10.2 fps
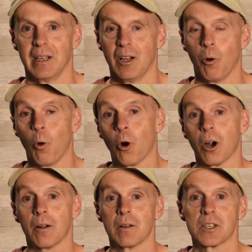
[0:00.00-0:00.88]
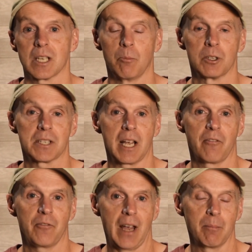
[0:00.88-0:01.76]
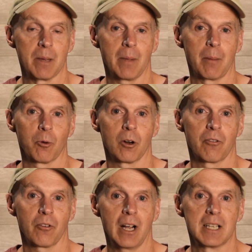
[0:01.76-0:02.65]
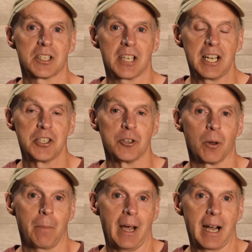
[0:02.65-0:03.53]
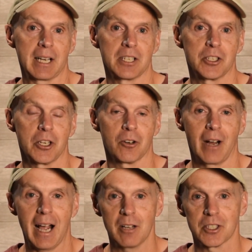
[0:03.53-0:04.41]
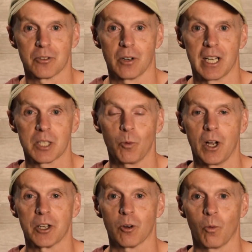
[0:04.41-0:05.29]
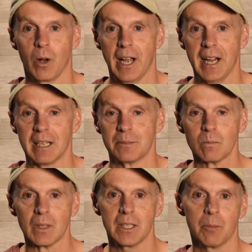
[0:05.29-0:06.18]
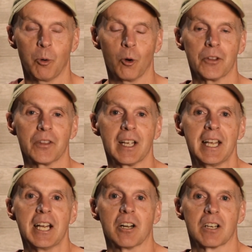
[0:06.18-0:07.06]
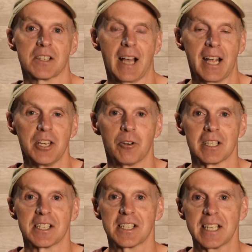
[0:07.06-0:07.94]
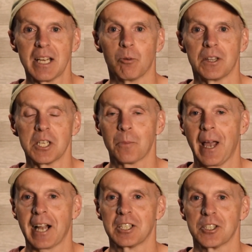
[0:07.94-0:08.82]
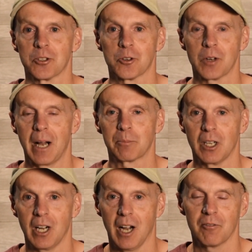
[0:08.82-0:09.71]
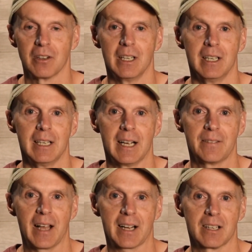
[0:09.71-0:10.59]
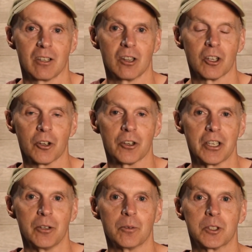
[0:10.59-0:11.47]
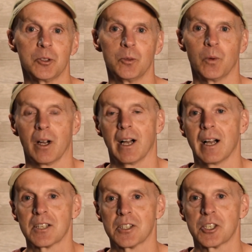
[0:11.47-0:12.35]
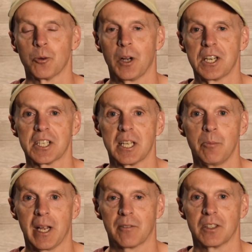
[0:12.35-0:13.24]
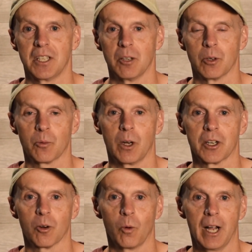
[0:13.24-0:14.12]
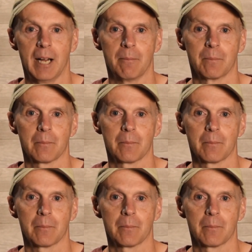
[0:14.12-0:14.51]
Or someone, say a family member or a friend, sends you a package to your house address while you're away. The important thing here is that you can see when these packages are dropped off, and that can alert you to a situation that you may have to deal with while you're away.